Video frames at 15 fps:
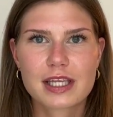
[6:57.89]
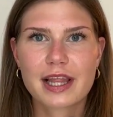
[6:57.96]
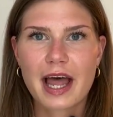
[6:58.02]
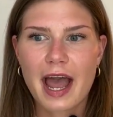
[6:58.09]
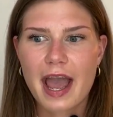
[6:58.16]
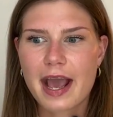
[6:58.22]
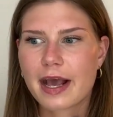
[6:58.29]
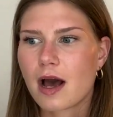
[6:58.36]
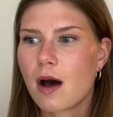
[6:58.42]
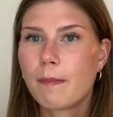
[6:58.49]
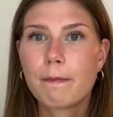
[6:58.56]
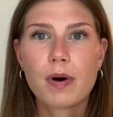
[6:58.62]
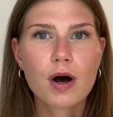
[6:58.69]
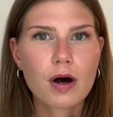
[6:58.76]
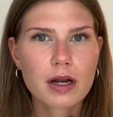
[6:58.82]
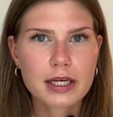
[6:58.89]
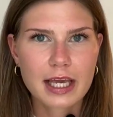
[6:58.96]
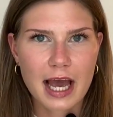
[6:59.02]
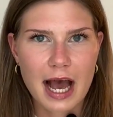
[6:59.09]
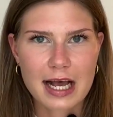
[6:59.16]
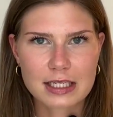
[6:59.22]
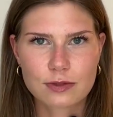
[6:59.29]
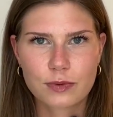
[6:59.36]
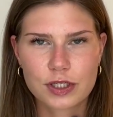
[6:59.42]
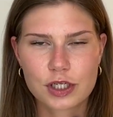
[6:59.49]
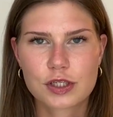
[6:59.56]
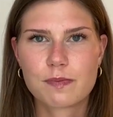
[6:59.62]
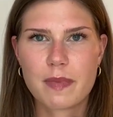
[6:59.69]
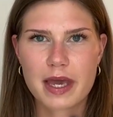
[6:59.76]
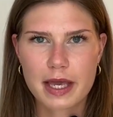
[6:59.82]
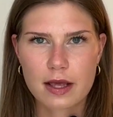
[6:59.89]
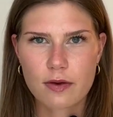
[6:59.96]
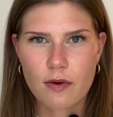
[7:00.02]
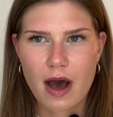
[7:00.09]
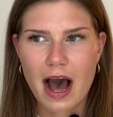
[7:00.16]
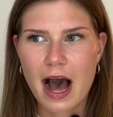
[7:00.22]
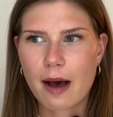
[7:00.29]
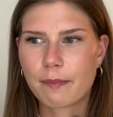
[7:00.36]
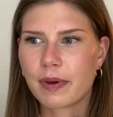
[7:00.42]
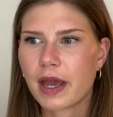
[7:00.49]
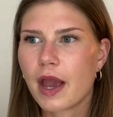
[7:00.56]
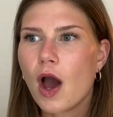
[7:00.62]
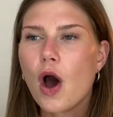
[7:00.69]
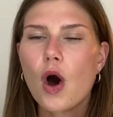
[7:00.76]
like a podcast which is making you happy,